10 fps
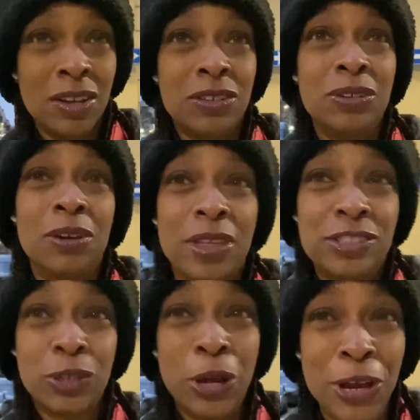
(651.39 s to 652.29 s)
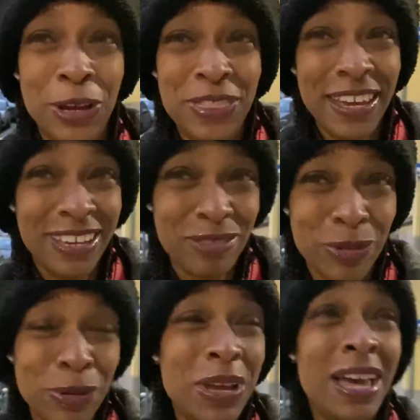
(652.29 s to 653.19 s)
you know, that
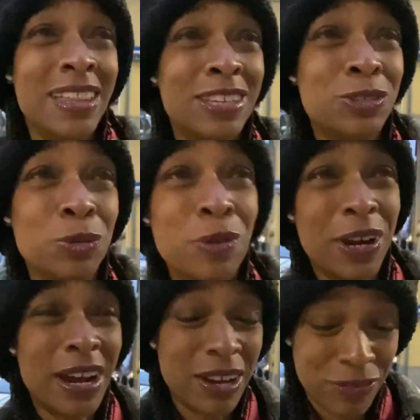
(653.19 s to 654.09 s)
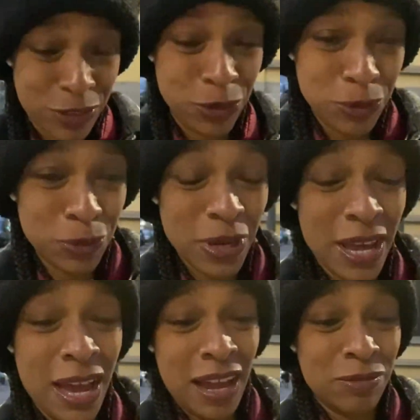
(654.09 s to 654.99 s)
you wear after you
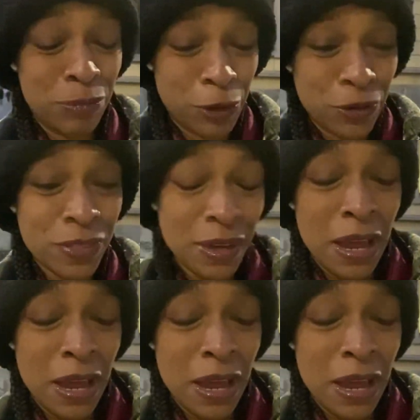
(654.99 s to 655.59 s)
have birth.